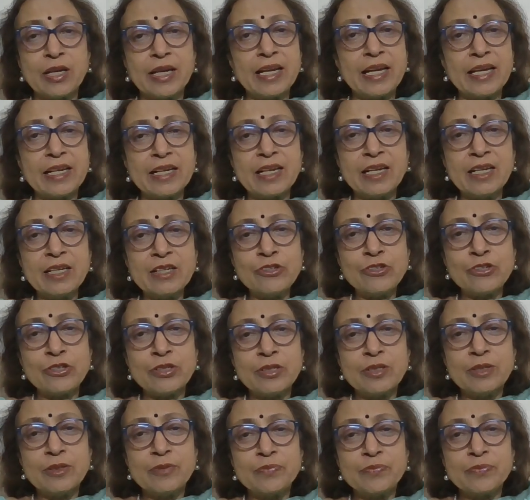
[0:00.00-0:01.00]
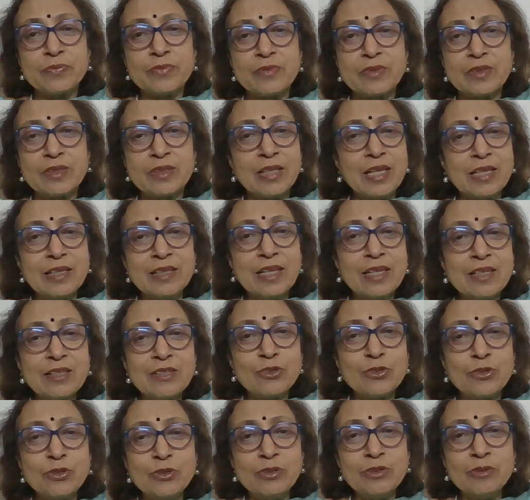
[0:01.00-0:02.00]
English? Then there
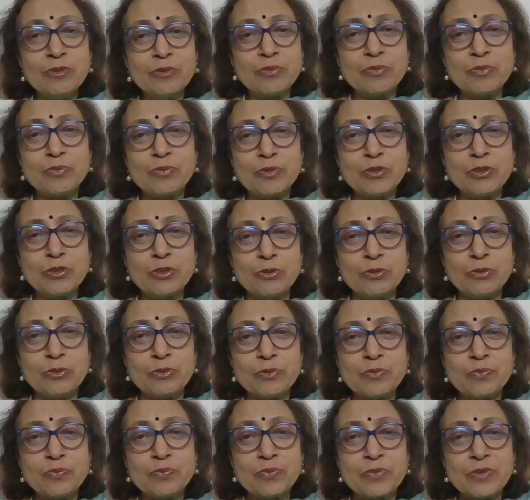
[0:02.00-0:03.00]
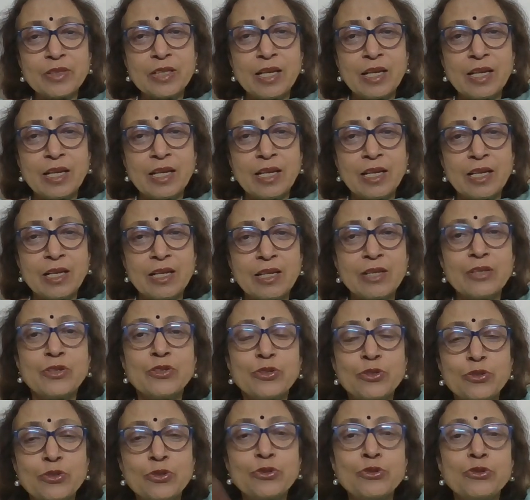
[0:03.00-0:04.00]
is no do.
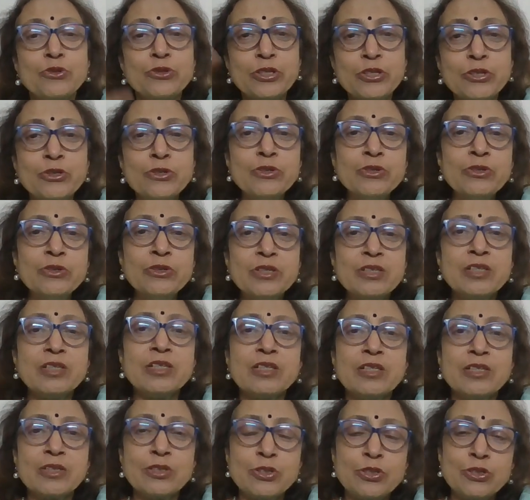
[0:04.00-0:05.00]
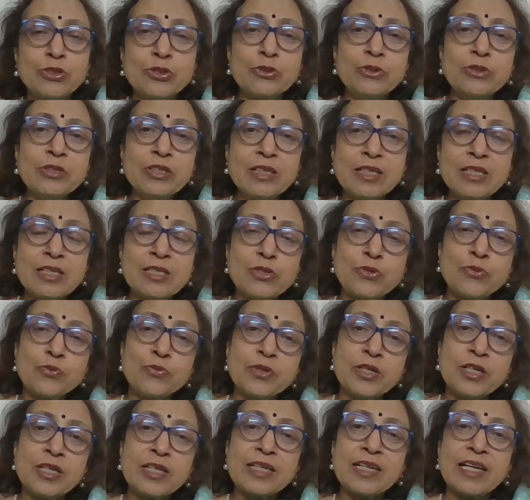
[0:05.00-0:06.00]
Do you do this
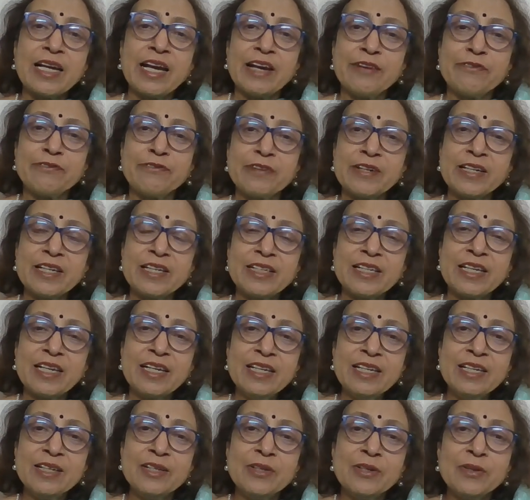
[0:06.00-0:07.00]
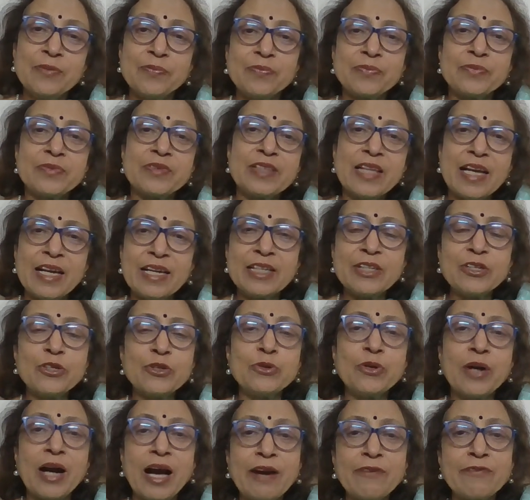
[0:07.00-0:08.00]
work every day? Then
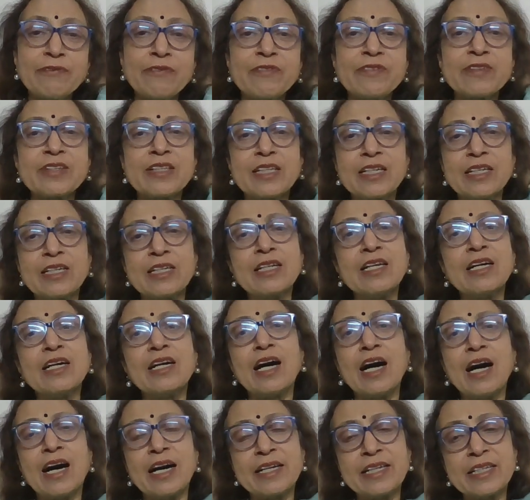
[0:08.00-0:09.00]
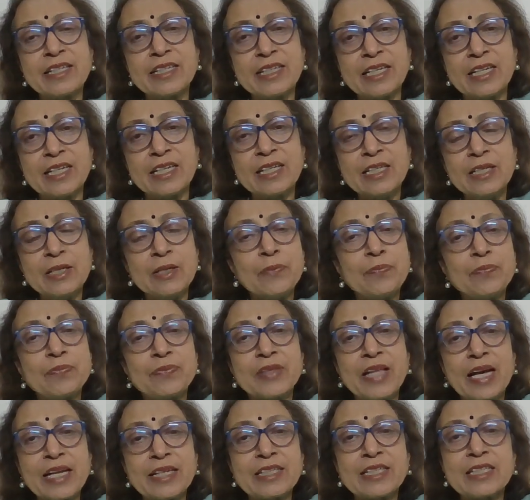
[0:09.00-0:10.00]
you have the idea
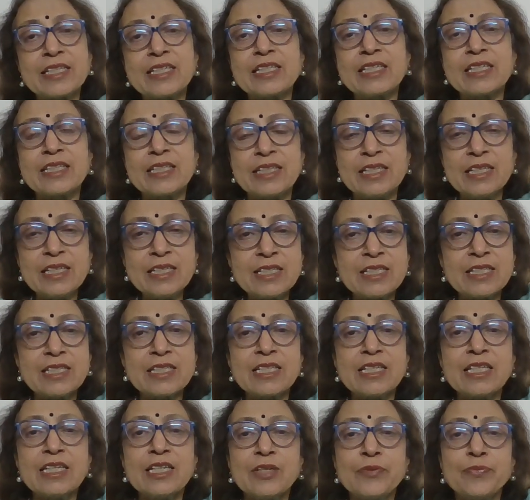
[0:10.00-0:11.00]
that this,